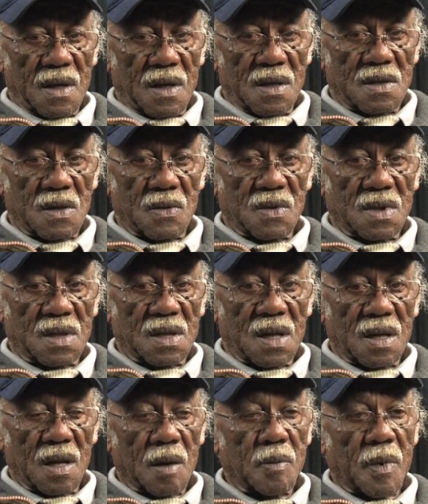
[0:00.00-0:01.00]
so that
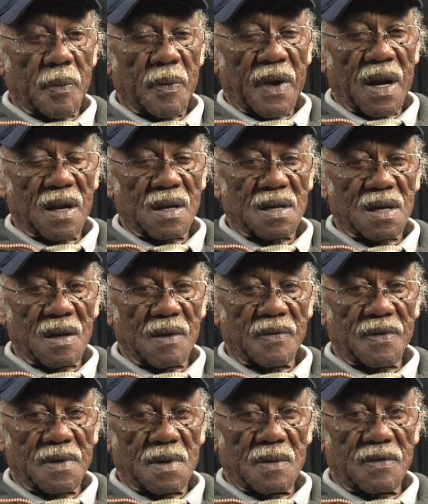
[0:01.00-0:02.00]
then they can prepare themselves
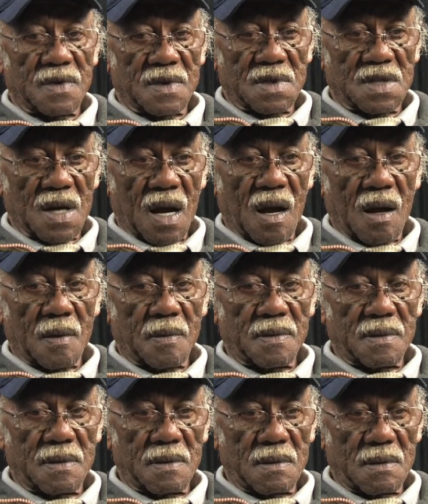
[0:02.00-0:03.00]
for jobs,
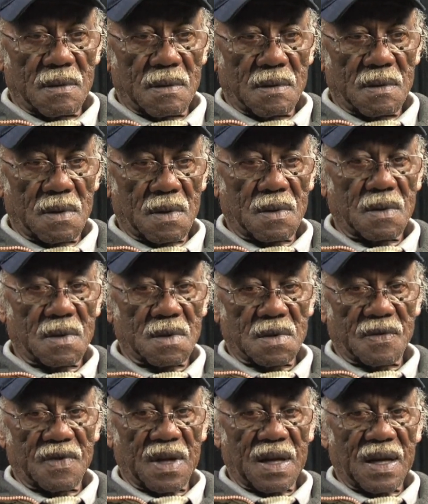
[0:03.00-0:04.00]
in
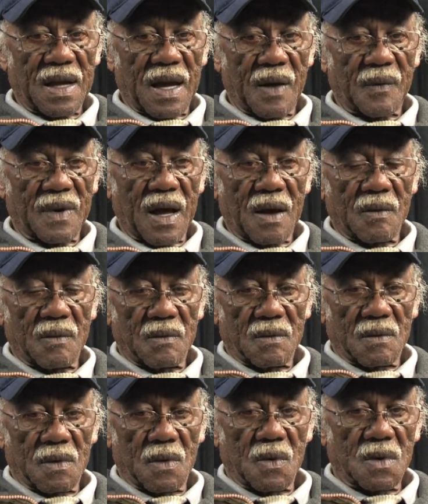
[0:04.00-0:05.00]
civilian life without
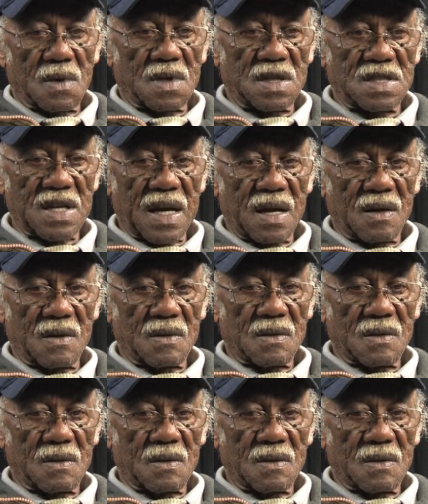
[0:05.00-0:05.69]
going to jail.